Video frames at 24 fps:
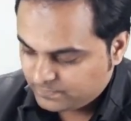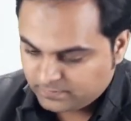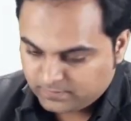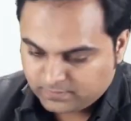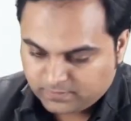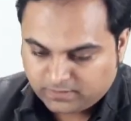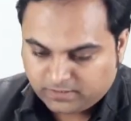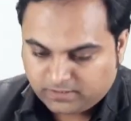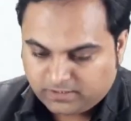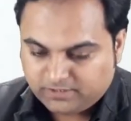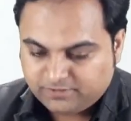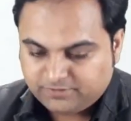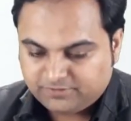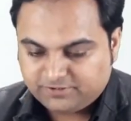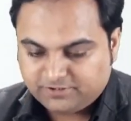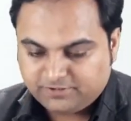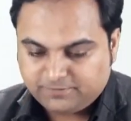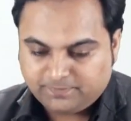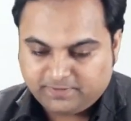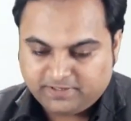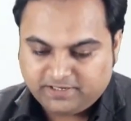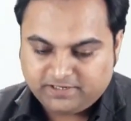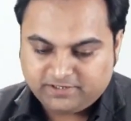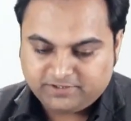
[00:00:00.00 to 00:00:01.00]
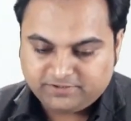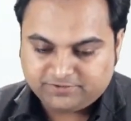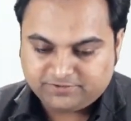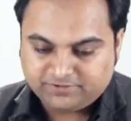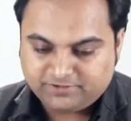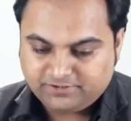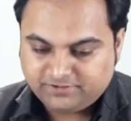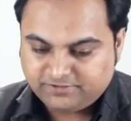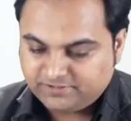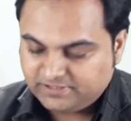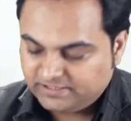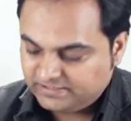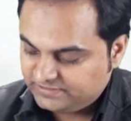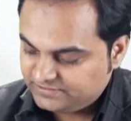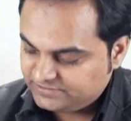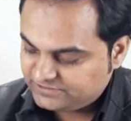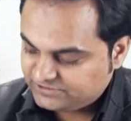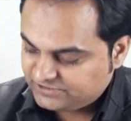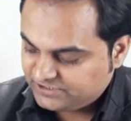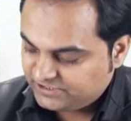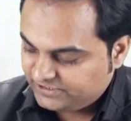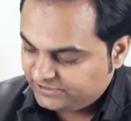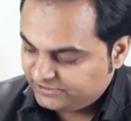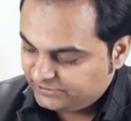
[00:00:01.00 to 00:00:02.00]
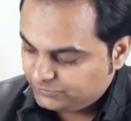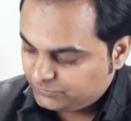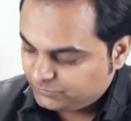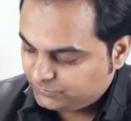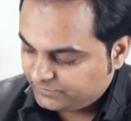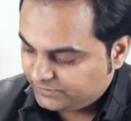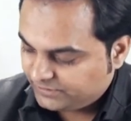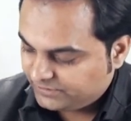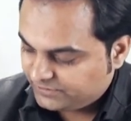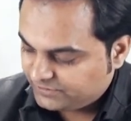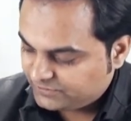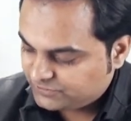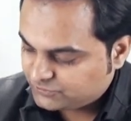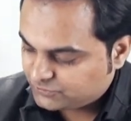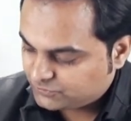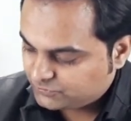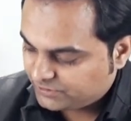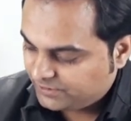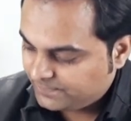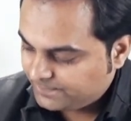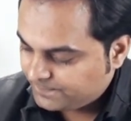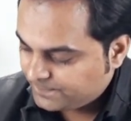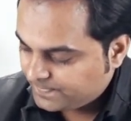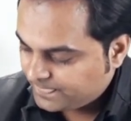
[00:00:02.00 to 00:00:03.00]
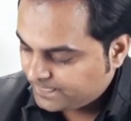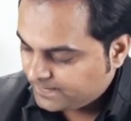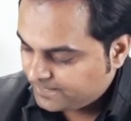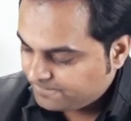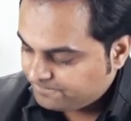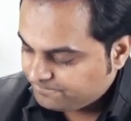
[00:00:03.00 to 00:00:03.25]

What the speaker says: 100 by 100, that is 10 into 10 raised to 3